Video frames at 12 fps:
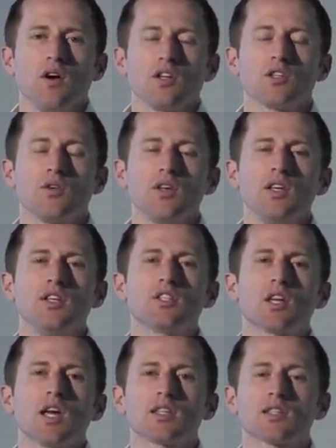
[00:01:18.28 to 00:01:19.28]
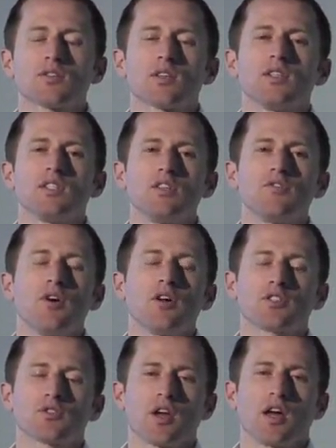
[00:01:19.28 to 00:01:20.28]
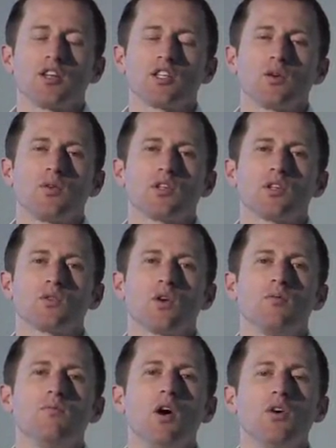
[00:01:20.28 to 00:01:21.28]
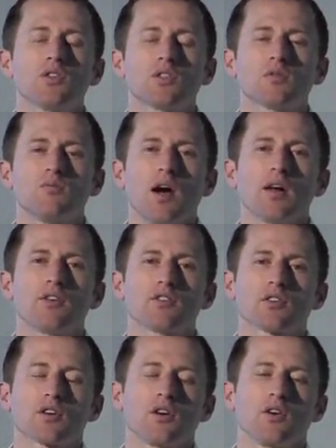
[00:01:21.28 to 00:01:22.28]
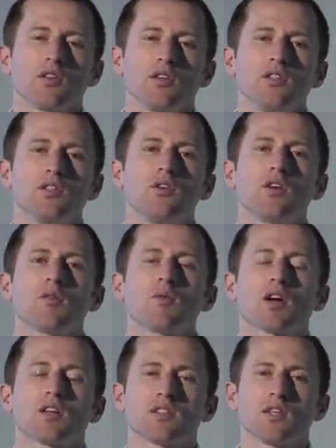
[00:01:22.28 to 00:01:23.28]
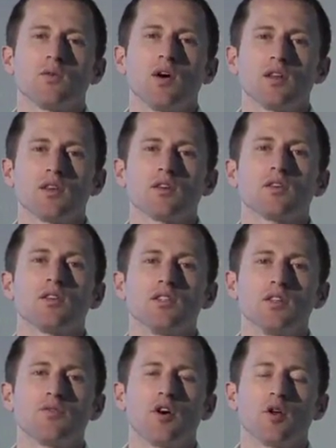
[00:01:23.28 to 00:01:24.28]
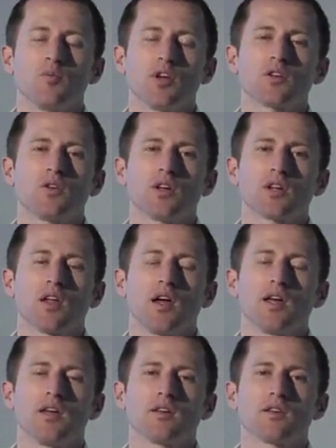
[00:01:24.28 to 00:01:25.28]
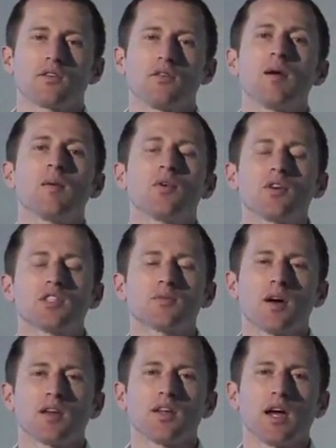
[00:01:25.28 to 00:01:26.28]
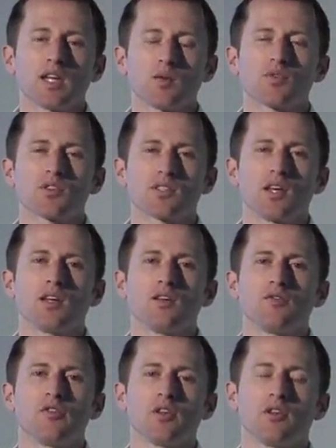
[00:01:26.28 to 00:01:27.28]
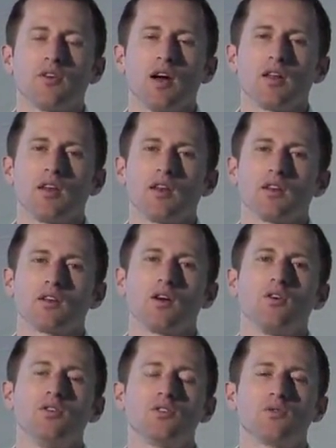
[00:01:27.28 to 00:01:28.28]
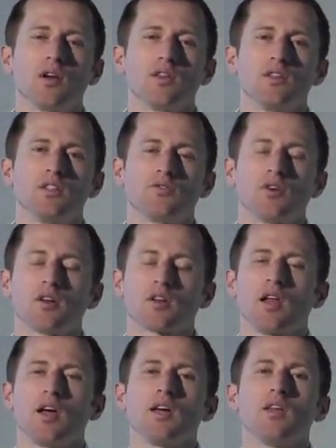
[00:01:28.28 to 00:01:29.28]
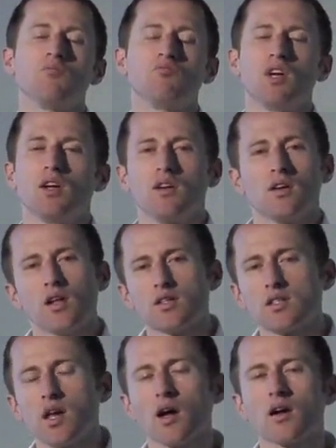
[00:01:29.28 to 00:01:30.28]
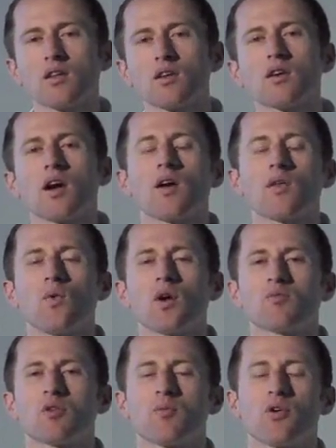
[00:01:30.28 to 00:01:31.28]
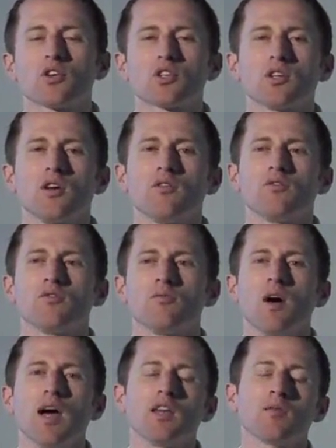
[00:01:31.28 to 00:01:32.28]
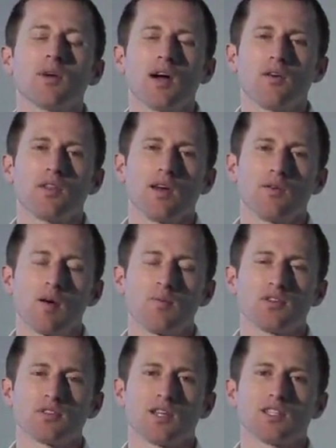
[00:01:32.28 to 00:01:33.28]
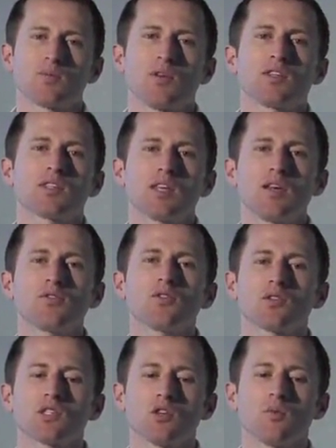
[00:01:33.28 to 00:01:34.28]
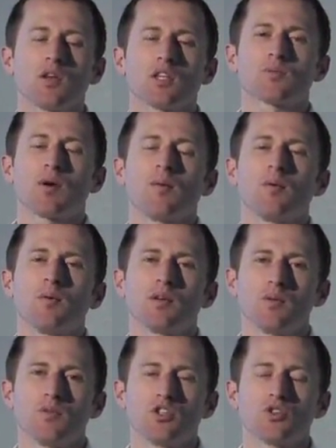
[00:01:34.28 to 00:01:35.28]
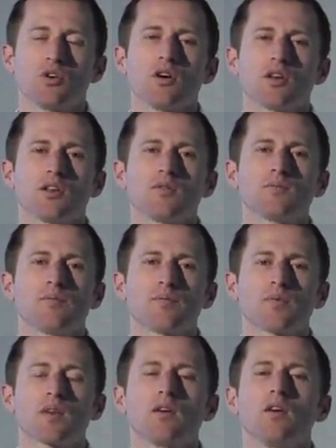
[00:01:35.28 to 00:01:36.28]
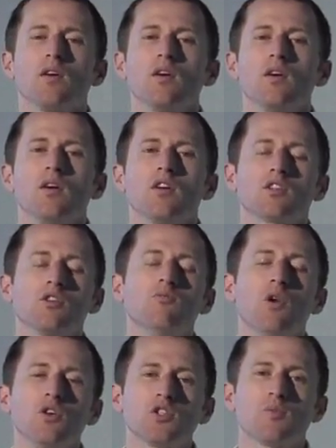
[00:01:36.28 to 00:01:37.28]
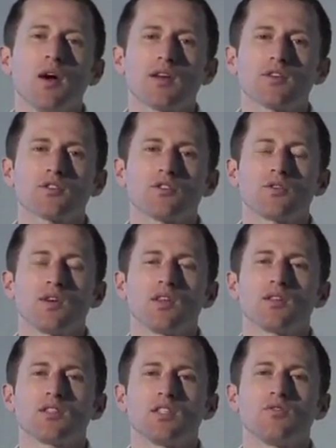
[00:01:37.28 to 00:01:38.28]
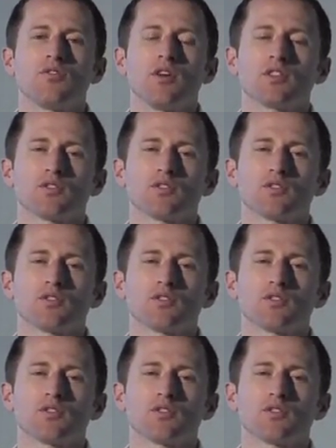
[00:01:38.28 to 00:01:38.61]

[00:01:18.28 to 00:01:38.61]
So in each case, there's a default strategy, which is what most miners are currently doing because they run the default Bitcoin client. Remember, it's about 90% of fully validating nodes run the default client. It's not clear what proportion of mining power that represents, but it's safe to assume that it's probably a majority. So most miners are doing this default